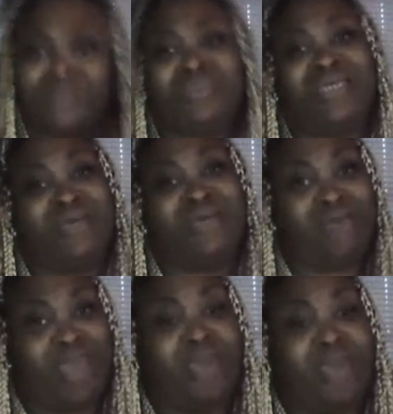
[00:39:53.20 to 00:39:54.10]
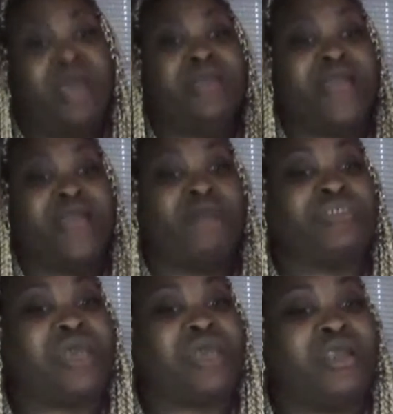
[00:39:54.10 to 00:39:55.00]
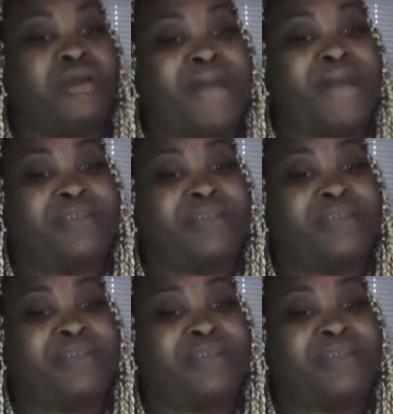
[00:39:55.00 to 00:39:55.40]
Okay, now what y'all are about